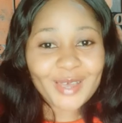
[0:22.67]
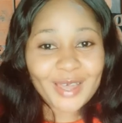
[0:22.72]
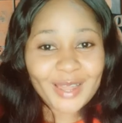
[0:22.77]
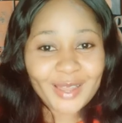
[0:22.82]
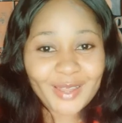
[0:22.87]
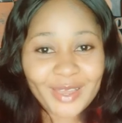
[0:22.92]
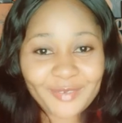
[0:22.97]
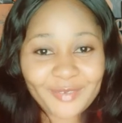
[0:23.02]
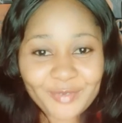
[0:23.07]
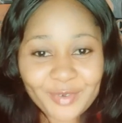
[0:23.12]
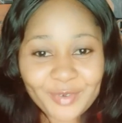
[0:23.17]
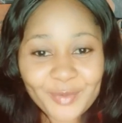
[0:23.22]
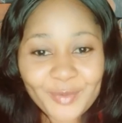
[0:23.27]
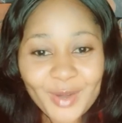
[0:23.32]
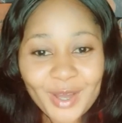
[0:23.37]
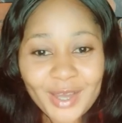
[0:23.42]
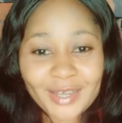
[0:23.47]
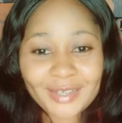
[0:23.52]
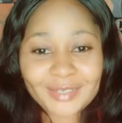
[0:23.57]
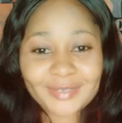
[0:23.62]
Hello
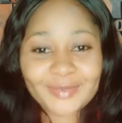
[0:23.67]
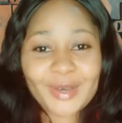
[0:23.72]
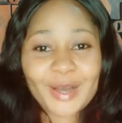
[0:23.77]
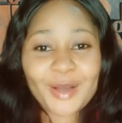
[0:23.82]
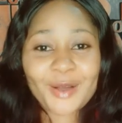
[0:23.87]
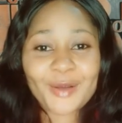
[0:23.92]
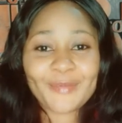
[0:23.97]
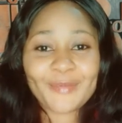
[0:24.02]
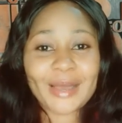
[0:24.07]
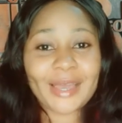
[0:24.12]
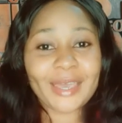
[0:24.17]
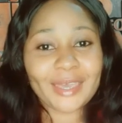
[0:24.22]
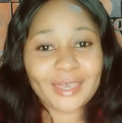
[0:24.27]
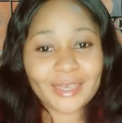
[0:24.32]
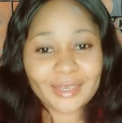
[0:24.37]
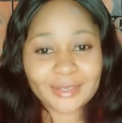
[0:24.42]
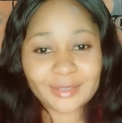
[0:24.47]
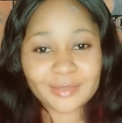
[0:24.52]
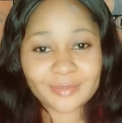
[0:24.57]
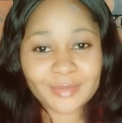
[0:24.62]
everyone, welcome back
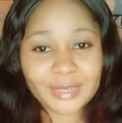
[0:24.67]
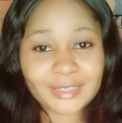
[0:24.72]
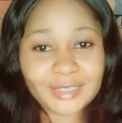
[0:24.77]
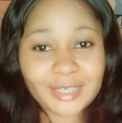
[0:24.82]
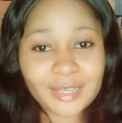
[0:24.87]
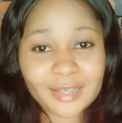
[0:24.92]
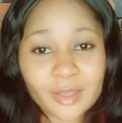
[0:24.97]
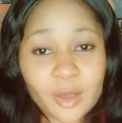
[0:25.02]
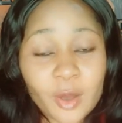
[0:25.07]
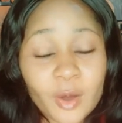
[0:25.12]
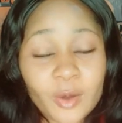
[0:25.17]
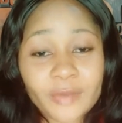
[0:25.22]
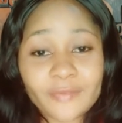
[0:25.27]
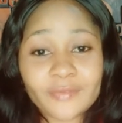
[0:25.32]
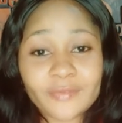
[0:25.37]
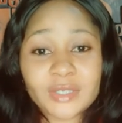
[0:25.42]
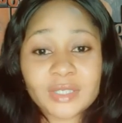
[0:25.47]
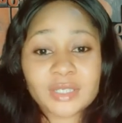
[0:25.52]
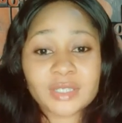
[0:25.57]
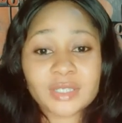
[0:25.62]
again to my channel.
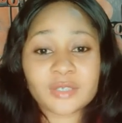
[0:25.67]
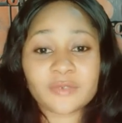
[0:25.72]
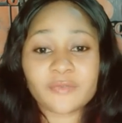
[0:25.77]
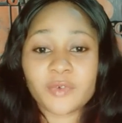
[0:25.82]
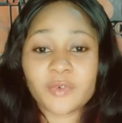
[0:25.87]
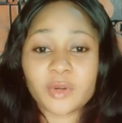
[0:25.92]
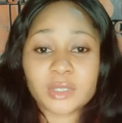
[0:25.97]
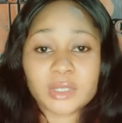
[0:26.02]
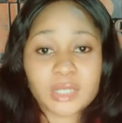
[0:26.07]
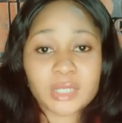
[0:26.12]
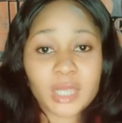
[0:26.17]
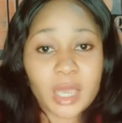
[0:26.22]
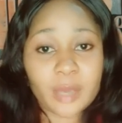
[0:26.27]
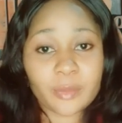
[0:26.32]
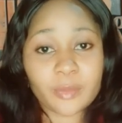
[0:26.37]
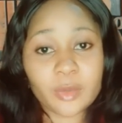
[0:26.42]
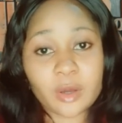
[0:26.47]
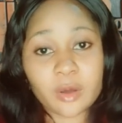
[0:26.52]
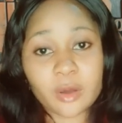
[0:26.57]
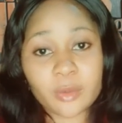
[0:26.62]
If this is the first
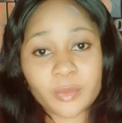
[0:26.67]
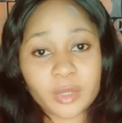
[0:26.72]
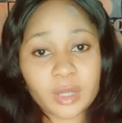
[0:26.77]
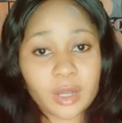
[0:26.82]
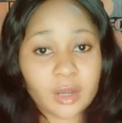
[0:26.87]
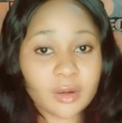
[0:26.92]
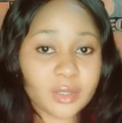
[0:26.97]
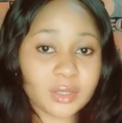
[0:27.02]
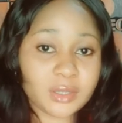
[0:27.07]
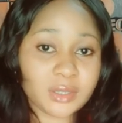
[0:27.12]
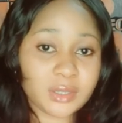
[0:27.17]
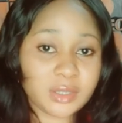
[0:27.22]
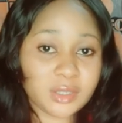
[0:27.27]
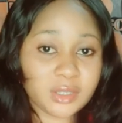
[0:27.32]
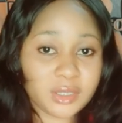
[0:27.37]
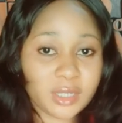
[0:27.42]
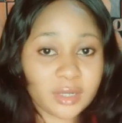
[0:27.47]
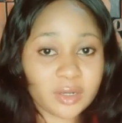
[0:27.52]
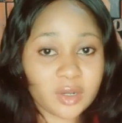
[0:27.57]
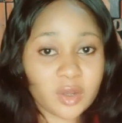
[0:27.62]
time you're coming across this
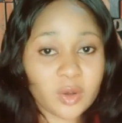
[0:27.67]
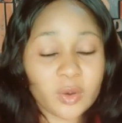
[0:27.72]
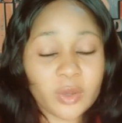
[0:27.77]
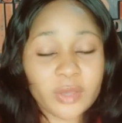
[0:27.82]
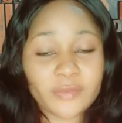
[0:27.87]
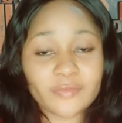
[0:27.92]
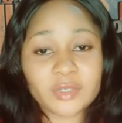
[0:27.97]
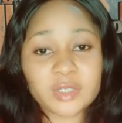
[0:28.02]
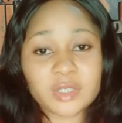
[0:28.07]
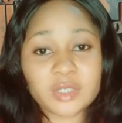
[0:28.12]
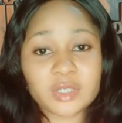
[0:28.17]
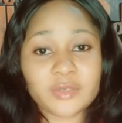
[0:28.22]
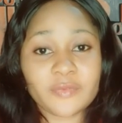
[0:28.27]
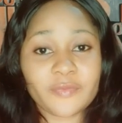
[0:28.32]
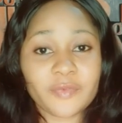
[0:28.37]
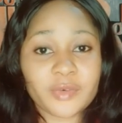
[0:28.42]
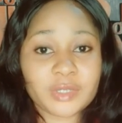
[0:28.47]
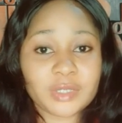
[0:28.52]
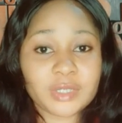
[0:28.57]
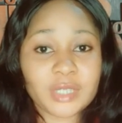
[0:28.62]
channel, if this is the
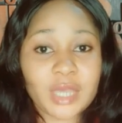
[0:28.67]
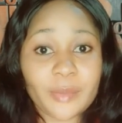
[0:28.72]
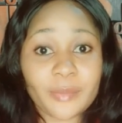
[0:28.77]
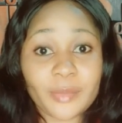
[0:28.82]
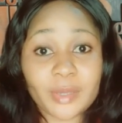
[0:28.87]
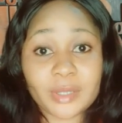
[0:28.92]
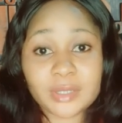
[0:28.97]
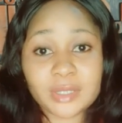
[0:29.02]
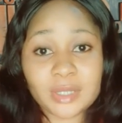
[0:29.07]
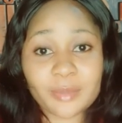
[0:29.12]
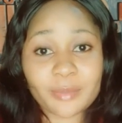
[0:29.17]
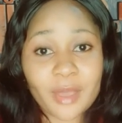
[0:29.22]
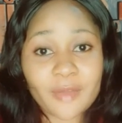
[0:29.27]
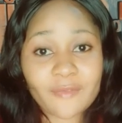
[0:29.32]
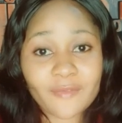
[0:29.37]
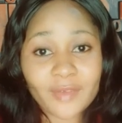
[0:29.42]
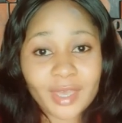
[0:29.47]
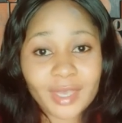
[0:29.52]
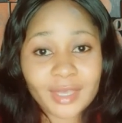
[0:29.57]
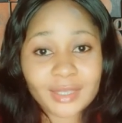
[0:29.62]
first time you're seeing my
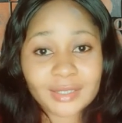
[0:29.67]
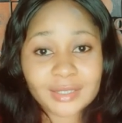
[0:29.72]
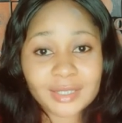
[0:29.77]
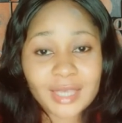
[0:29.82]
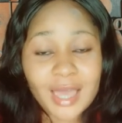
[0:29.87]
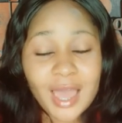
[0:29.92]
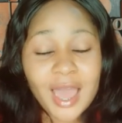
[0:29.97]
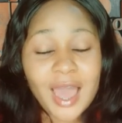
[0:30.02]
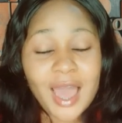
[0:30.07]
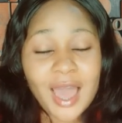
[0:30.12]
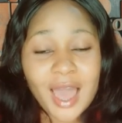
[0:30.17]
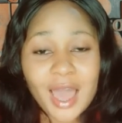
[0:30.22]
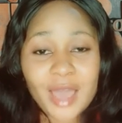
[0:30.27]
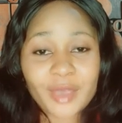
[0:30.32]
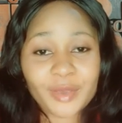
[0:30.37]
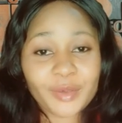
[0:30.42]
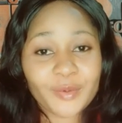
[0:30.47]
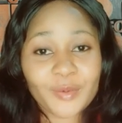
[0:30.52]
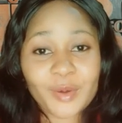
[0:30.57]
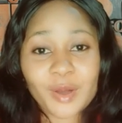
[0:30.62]
face, hi,
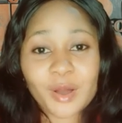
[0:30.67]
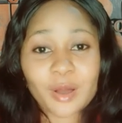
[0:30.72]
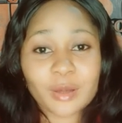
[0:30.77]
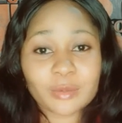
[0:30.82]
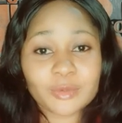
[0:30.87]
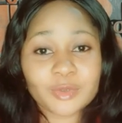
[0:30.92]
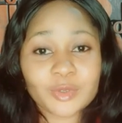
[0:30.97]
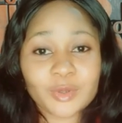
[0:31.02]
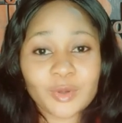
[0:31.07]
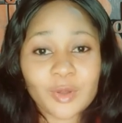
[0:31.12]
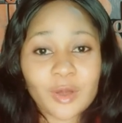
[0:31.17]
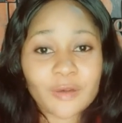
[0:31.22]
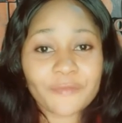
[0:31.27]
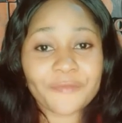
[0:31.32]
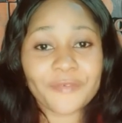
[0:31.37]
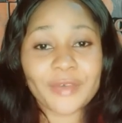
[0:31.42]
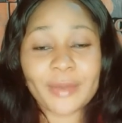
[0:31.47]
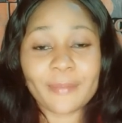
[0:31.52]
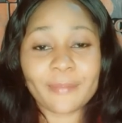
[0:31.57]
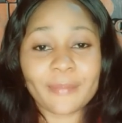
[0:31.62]
you're welcome to Love
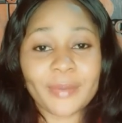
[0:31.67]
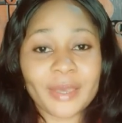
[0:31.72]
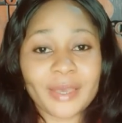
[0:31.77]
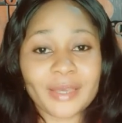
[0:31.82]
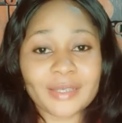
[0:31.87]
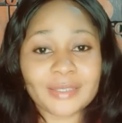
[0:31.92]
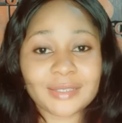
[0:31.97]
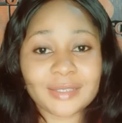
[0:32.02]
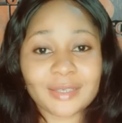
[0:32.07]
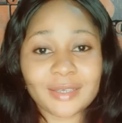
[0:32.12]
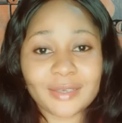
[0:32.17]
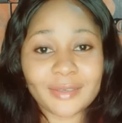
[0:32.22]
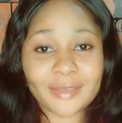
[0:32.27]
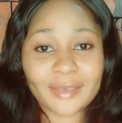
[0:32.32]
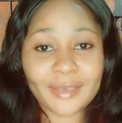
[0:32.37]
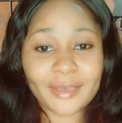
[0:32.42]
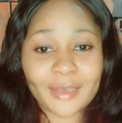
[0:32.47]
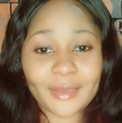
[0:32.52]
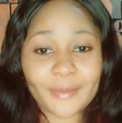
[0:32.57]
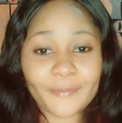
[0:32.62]
Empire
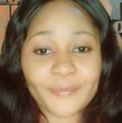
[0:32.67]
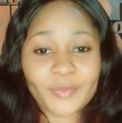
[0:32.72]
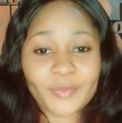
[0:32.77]
Skincare.